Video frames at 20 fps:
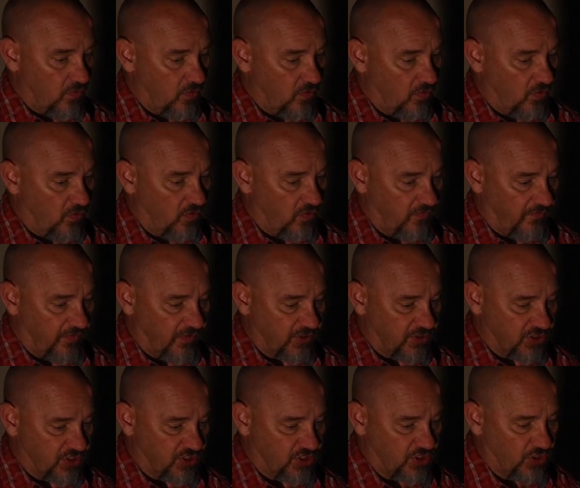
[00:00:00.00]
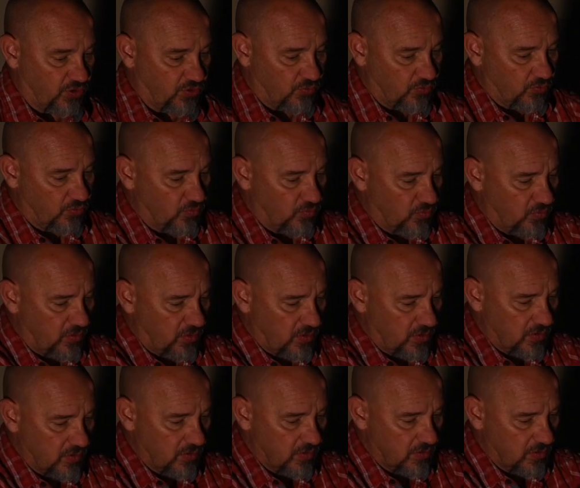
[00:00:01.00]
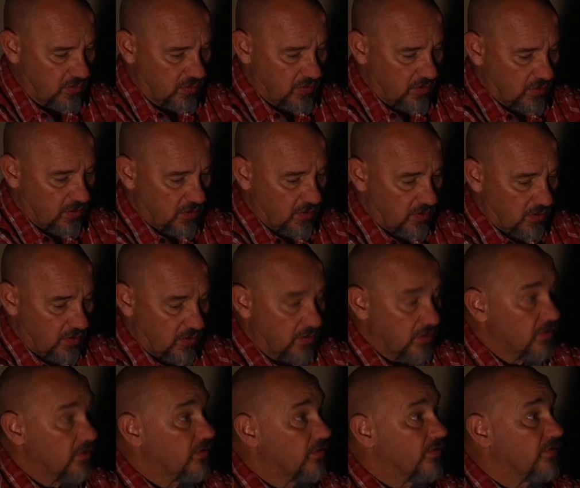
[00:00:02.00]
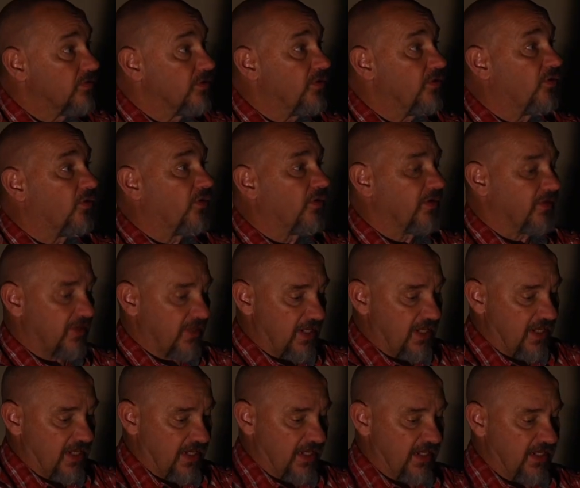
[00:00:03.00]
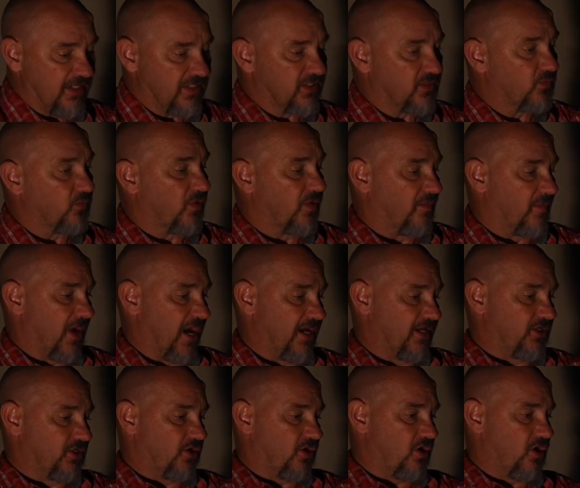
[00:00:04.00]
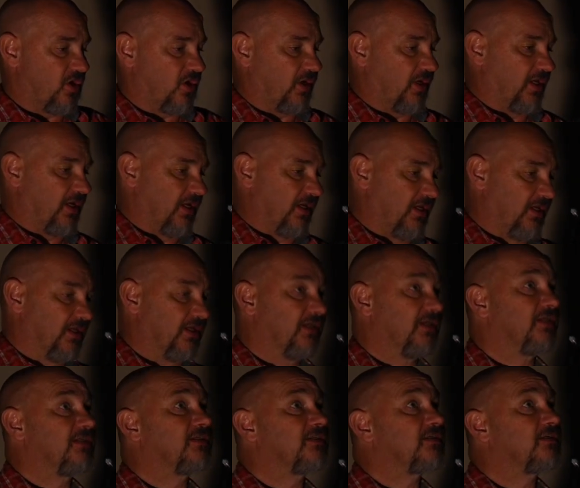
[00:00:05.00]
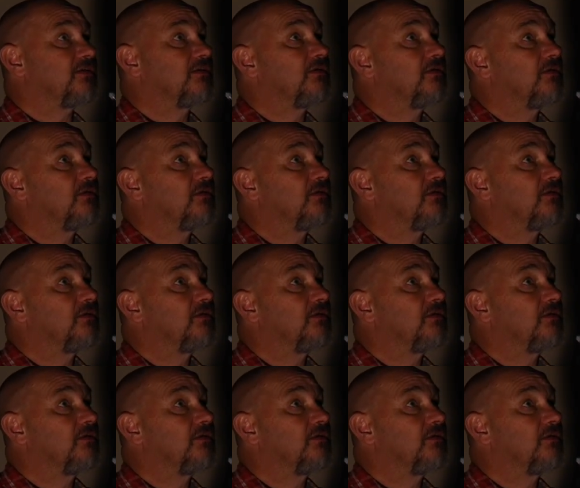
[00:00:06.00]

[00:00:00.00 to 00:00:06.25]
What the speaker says: Over to the northeast where my target is,